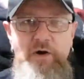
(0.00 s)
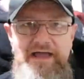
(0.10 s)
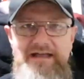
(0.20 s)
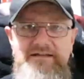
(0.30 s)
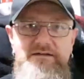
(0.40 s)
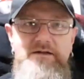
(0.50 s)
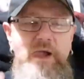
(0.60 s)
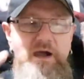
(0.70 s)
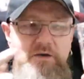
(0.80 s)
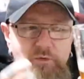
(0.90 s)
my head,
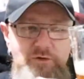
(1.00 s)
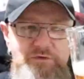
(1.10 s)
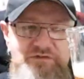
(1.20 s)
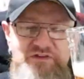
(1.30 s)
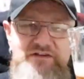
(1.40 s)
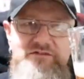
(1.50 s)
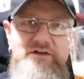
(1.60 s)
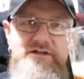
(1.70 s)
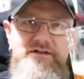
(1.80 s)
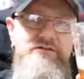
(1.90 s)
will always taste
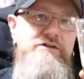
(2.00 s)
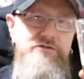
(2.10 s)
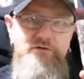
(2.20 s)
like this.